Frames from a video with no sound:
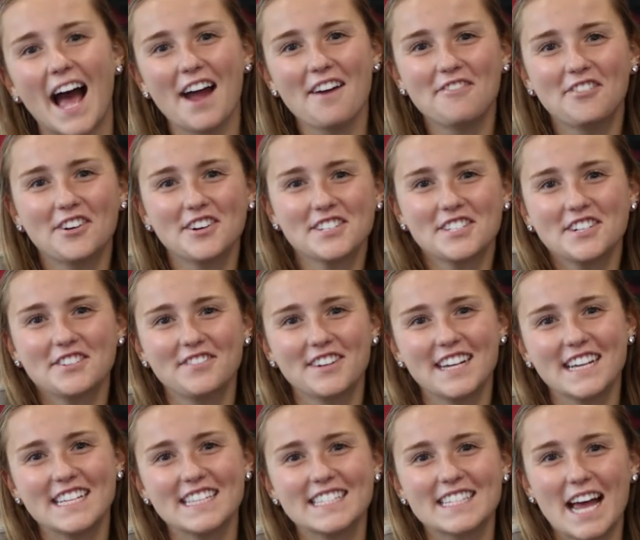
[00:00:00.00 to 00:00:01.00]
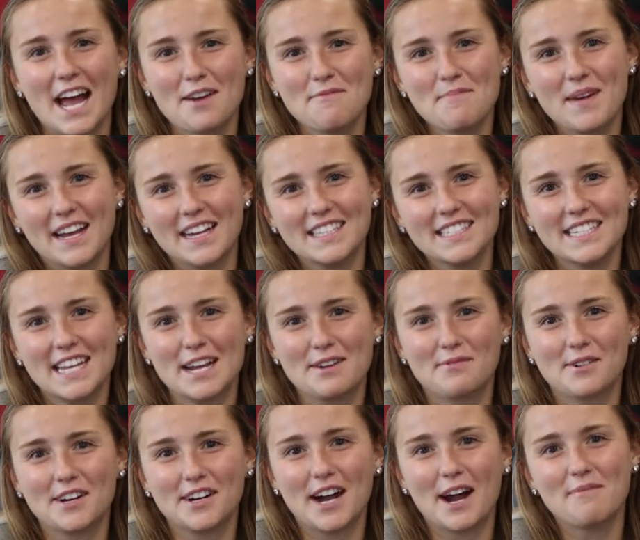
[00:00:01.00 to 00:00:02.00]
Hi, Forster fans. I'm Paityn
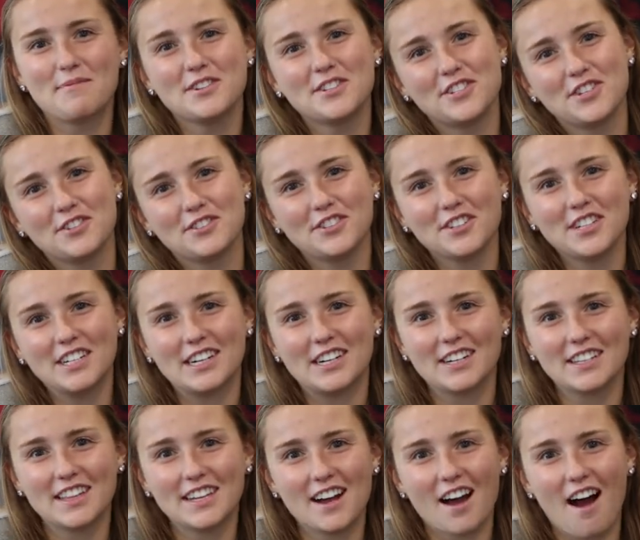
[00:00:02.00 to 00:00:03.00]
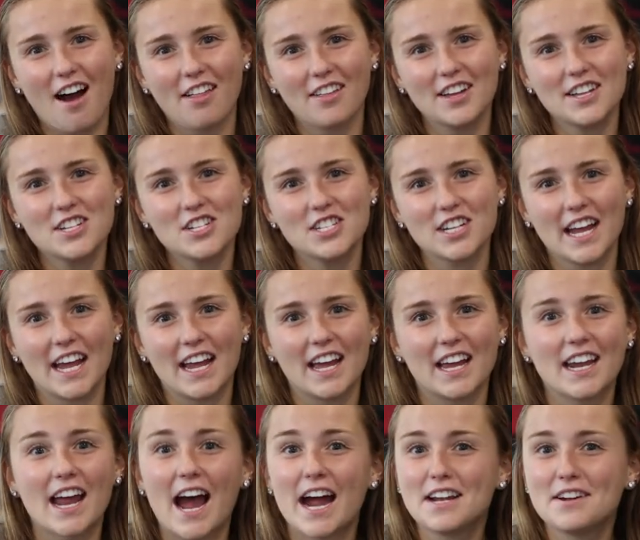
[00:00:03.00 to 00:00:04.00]
Tabor. I'm a junior here at the college,
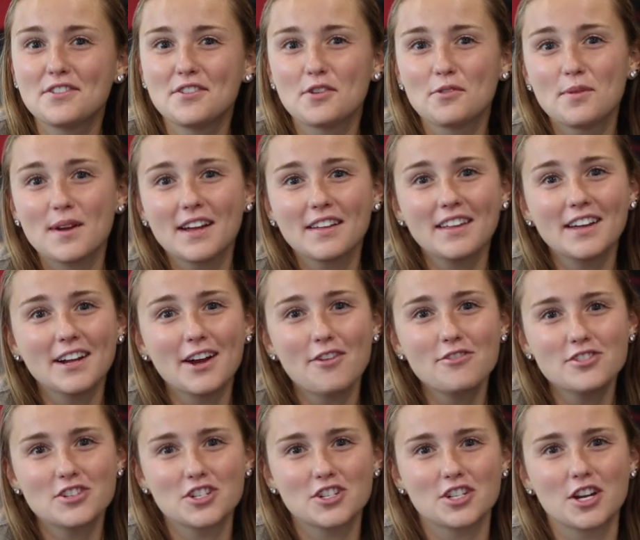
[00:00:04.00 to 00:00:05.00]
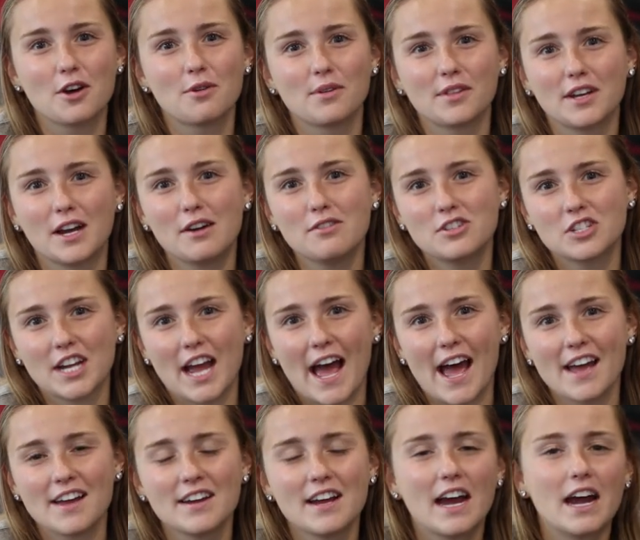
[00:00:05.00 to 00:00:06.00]
and I do the weekly coaches show with Coach
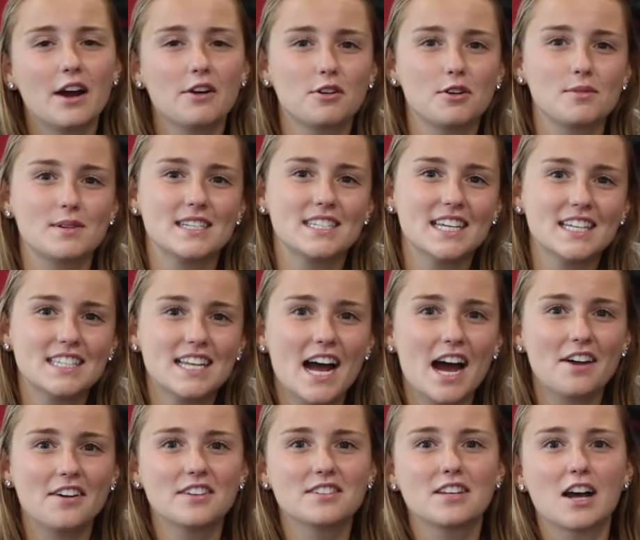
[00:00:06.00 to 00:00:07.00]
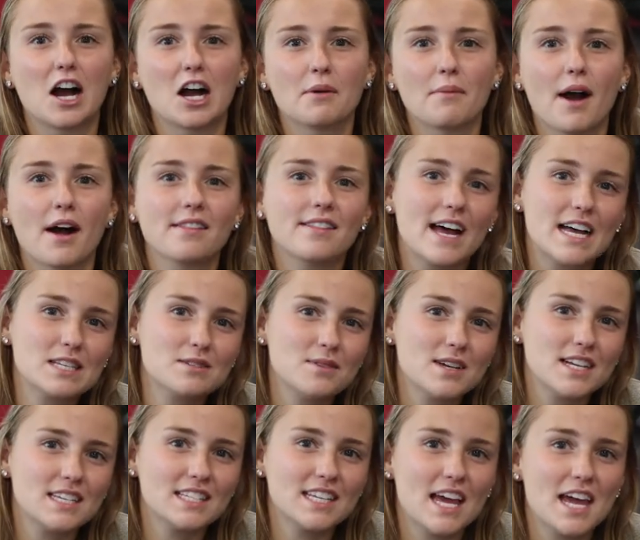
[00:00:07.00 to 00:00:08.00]
Cat, where we sit down and talk about last
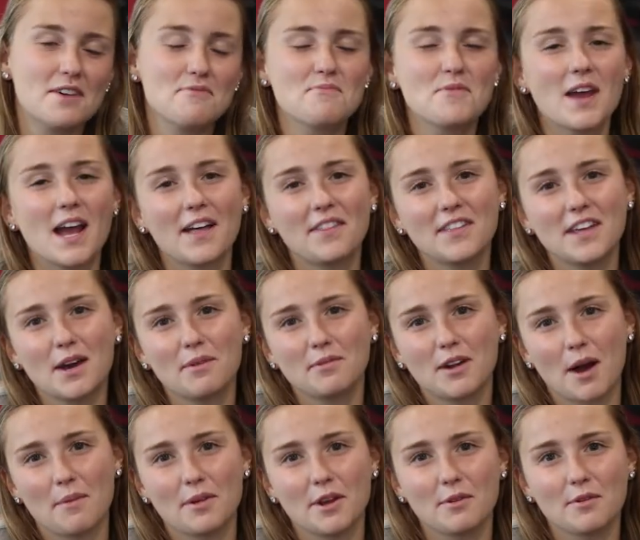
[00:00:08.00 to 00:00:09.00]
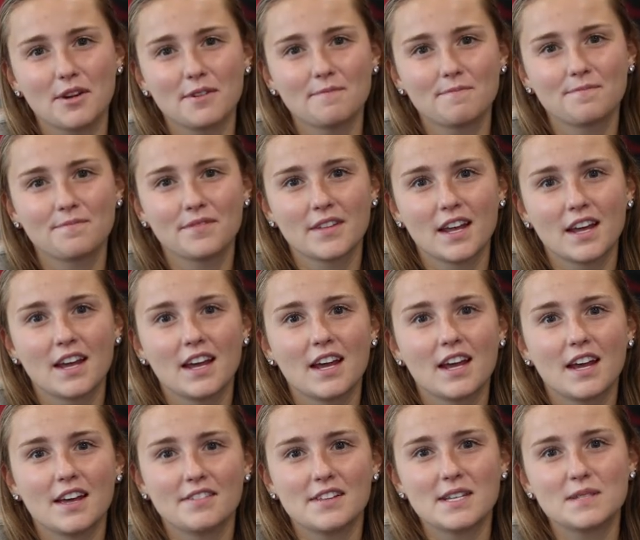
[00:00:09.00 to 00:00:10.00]
week's game and the upcoming one.
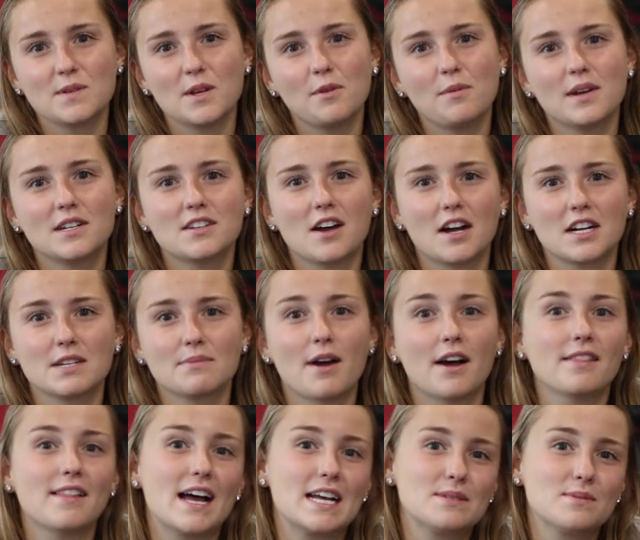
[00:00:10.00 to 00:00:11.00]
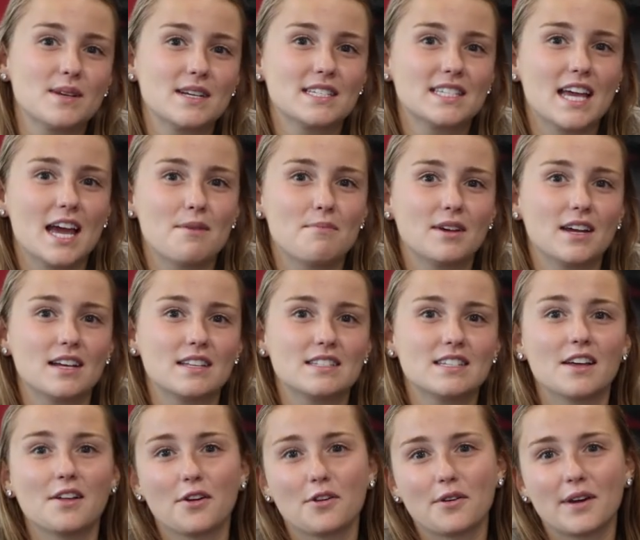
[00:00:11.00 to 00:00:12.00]
This week, we talked about last week's game
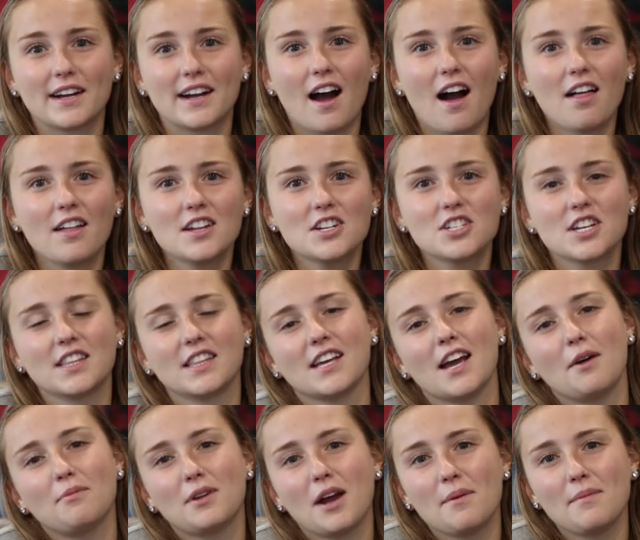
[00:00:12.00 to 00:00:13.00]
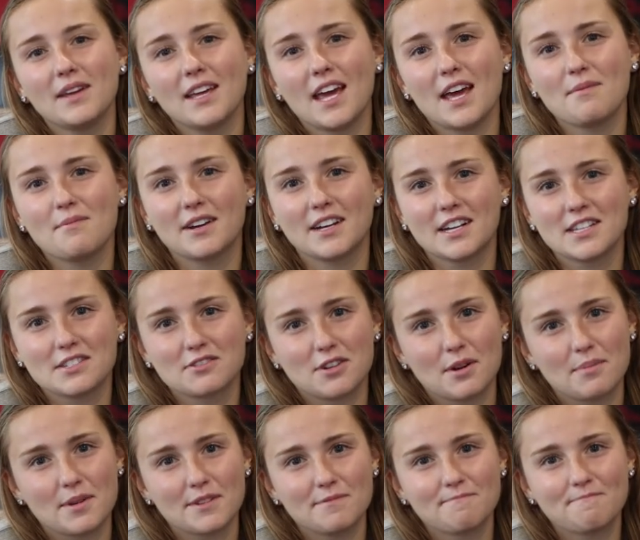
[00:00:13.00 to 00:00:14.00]
against Illinois College and the upcoming game against
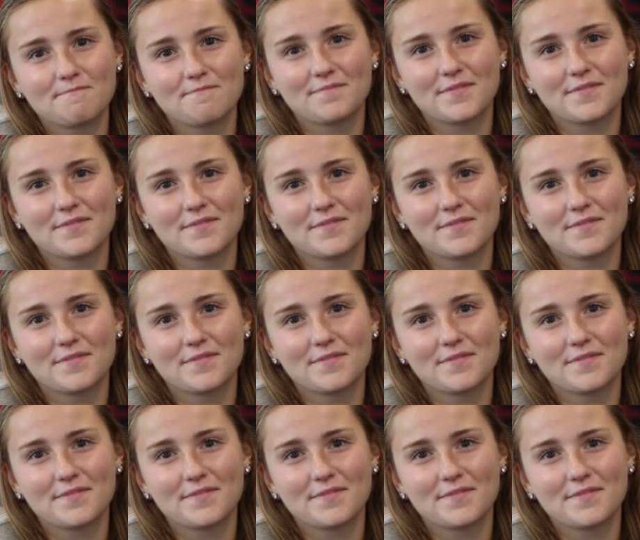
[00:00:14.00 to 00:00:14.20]
Ripon.